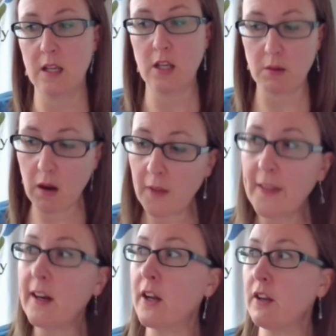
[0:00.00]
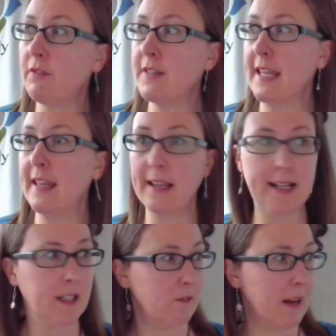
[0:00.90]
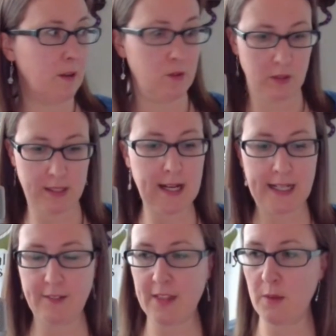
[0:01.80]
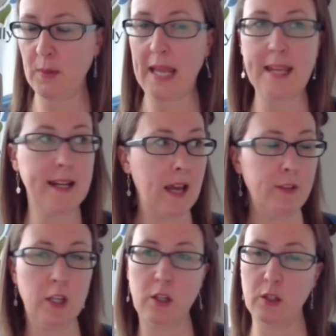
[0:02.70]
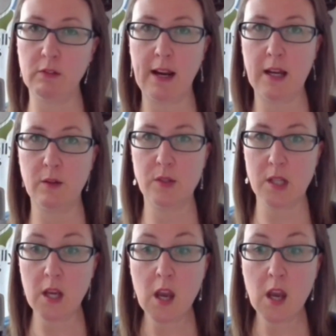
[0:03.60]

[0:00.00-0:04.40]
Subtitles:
Are they kind of taking a lick of their plate and having a look around?